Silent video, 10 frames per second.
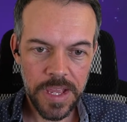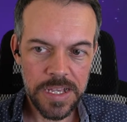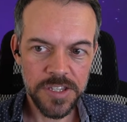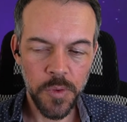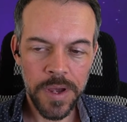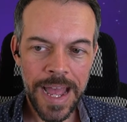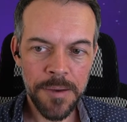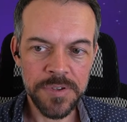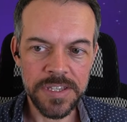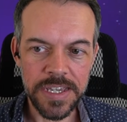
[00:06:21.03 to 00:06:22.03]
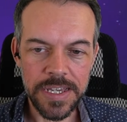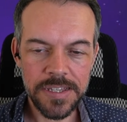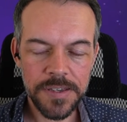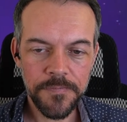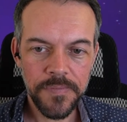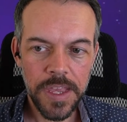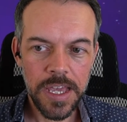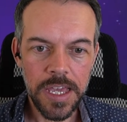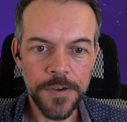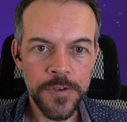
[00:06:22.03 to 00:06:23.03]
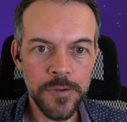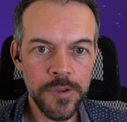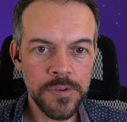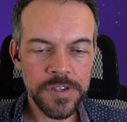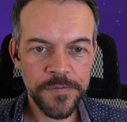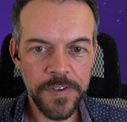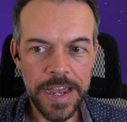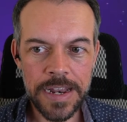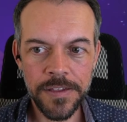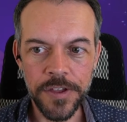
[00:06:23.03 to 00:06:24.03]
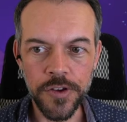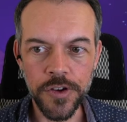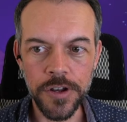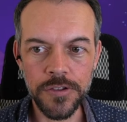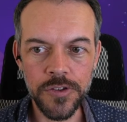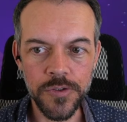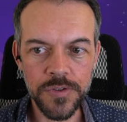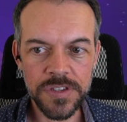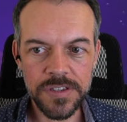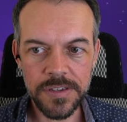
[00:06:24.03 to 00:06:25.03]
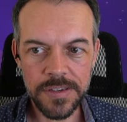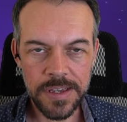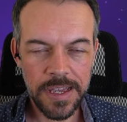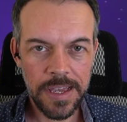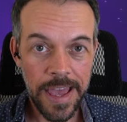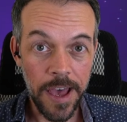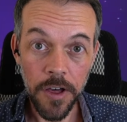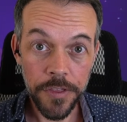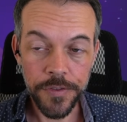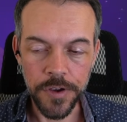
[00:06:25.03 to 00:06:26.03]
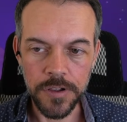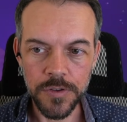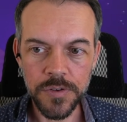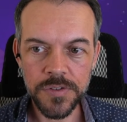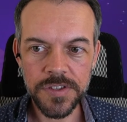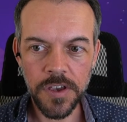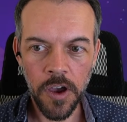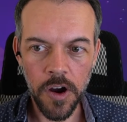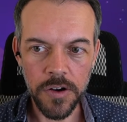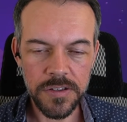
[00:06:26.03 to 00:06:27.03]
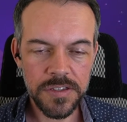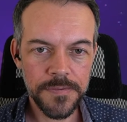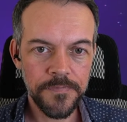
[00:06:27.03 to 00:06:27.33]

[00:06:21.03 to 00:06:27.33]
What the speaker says: So what happens is if you lose a fight, then you're going to lose health. You're going to lose hearts.